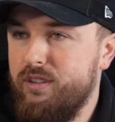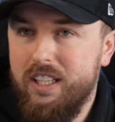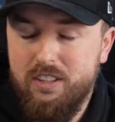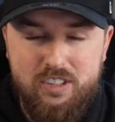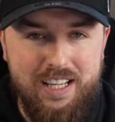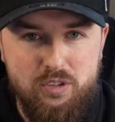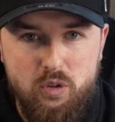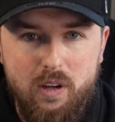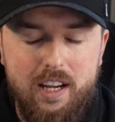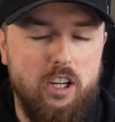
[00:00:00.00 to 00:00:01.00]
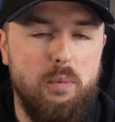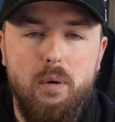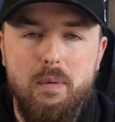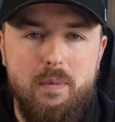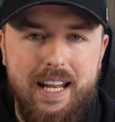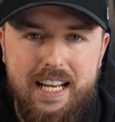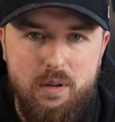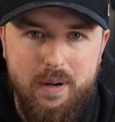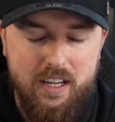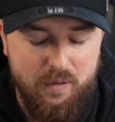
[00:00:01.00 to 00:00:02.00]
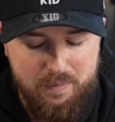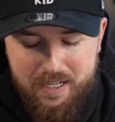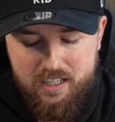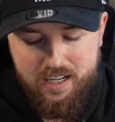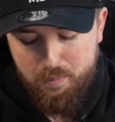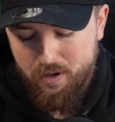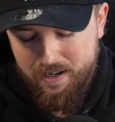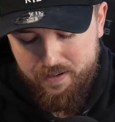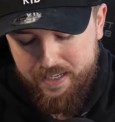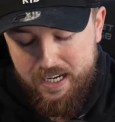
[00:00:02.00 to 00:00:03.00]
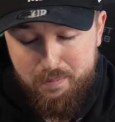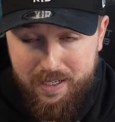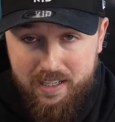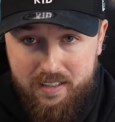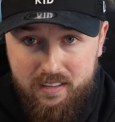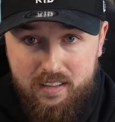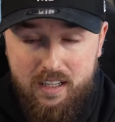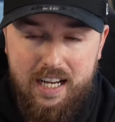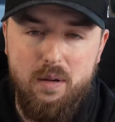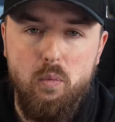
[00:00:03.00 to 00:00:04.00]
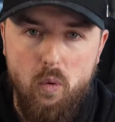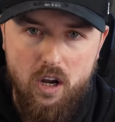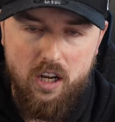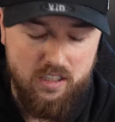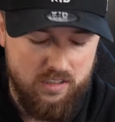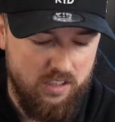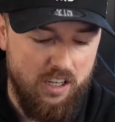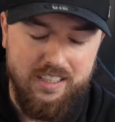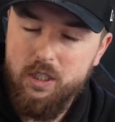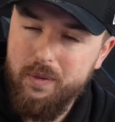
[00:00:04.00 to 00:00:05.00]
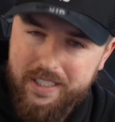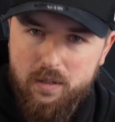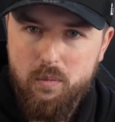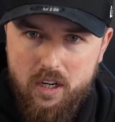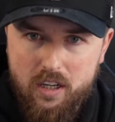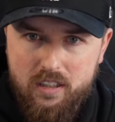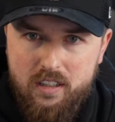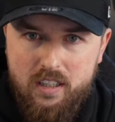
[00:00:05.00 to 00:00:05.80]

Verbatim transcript: That's, that scoreline could have probably went anyway. I think Man United put out a game plan and it worked until it didn't work.